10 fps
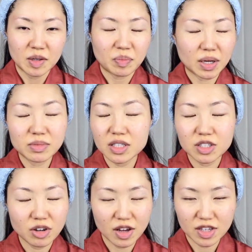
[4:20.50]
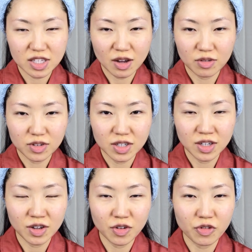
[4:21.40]
But I'm gonna try this out
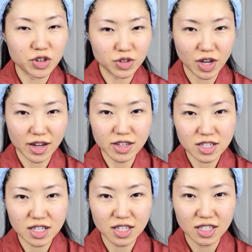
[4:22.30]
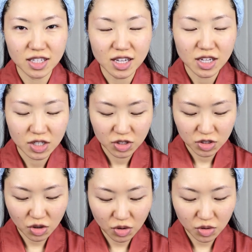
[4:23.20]
for you guys.
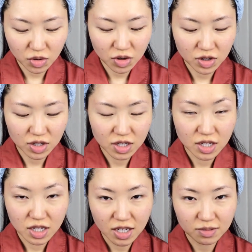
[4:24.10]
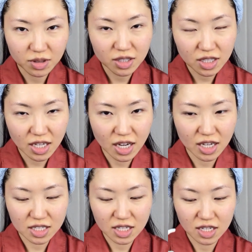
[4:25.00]
So I'm gonna
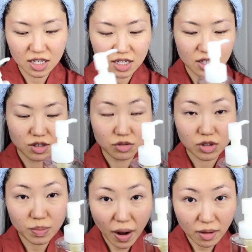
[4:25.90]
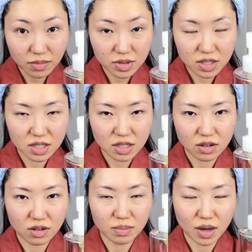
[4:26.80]
get three pumps
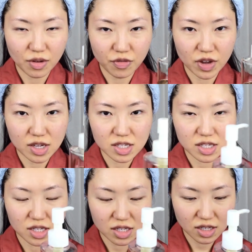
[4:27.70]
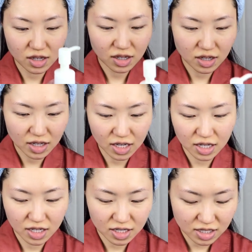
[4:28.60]
on my face
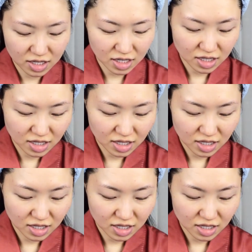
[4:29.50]
and